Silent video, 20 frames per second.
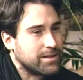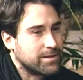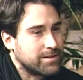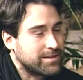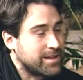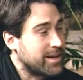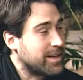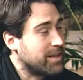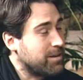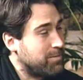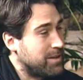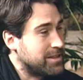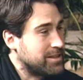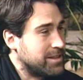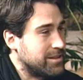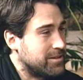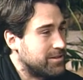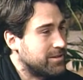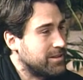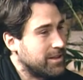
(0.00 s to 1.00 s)

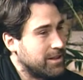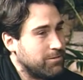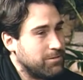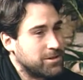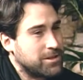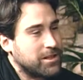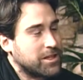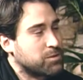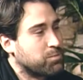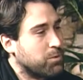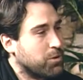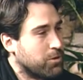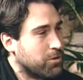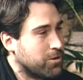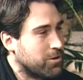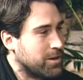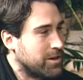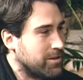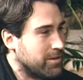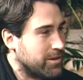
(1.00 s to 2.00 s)
he was an
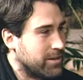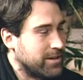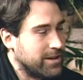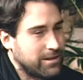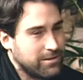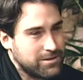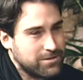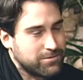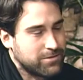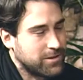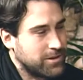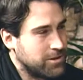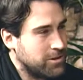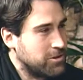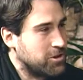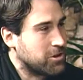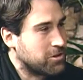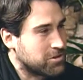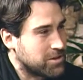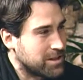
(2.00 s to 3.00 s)
explorer. He's a New
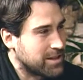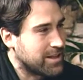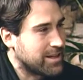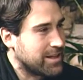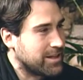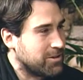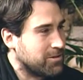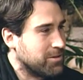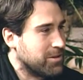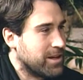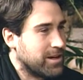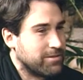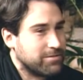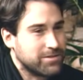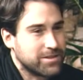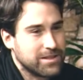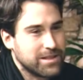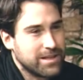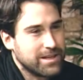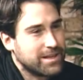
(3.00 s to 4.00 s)
Jersey kid who
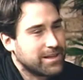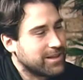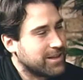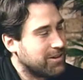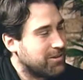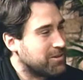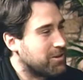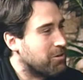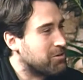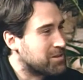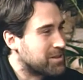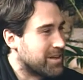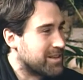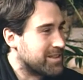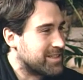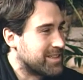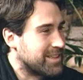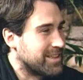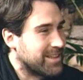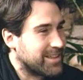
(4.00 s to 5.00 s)
loved, ghost
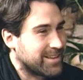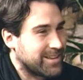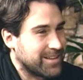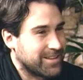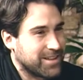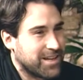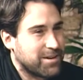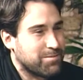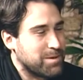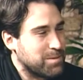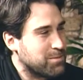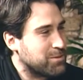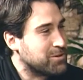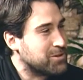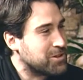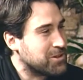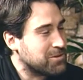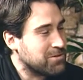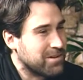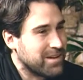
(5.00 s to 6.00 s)
hunting. I think a lot of people
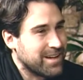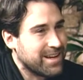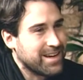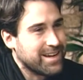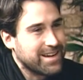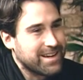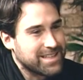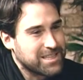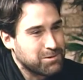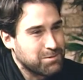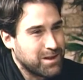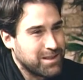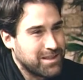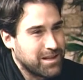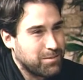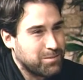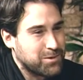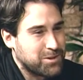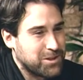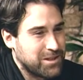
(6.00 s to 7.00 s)
do. And so we had the
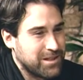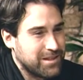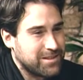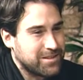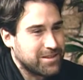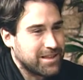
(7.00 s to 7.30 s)
opportunity to